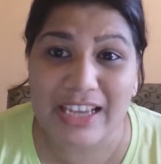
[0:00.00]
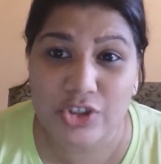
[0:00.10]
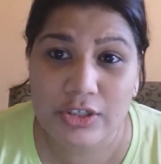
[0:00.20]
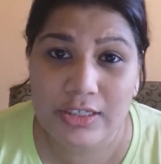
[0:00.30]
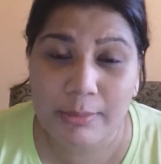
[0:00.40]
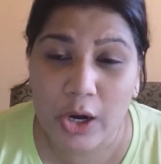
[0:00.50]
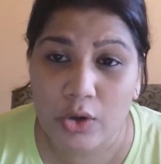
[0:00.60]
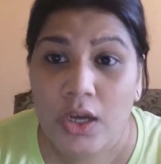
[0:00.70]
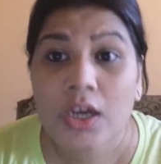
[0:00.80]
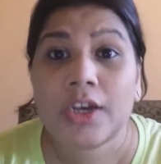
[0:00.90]
passionate
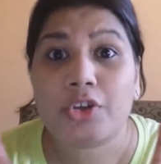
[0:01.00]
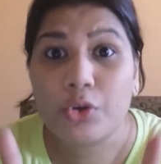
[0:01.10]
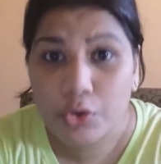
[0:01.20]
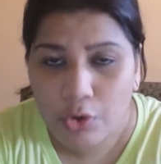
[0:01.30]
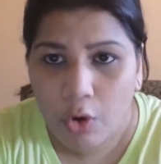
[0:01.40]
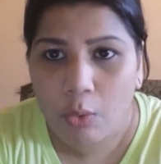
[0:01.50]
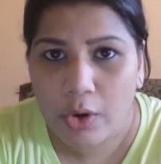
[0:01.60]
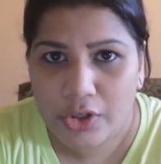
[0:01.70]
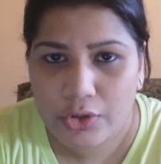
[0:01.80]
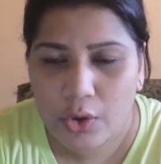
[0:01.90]
about. You know
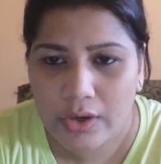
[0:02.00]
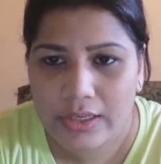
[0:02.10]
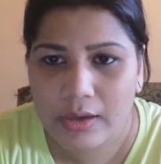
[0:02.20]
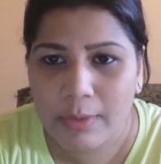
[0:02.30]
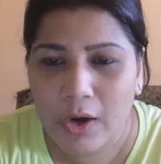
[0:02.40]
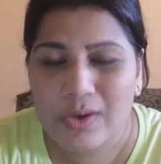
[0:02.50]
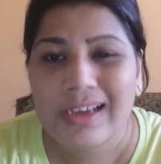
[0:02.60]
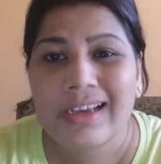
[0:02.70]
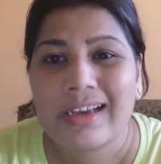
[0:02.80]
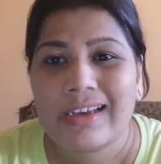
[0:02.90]
what you're talking about.